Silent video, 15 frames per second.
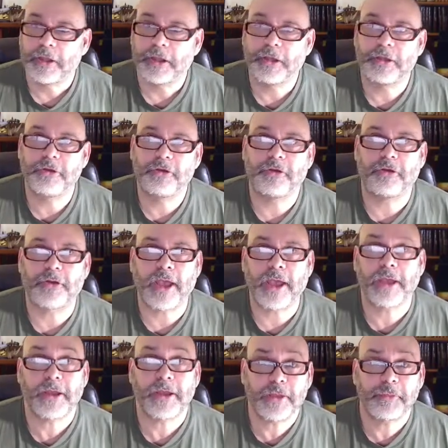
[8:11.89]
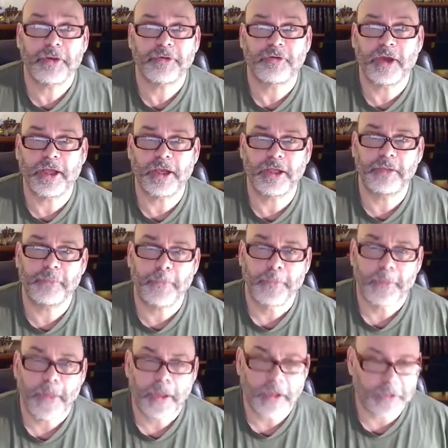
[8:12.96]
In your academic writing,
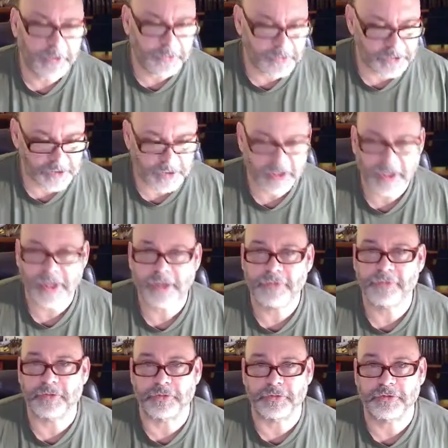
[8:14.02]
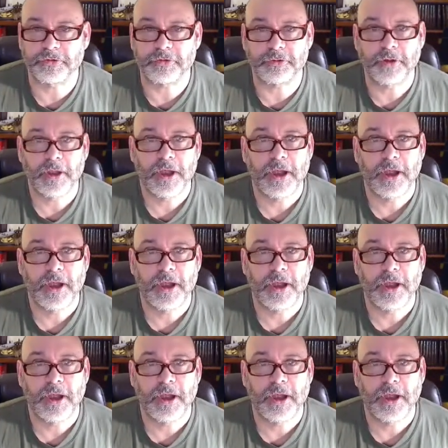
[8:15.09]
you shouldn't have those. So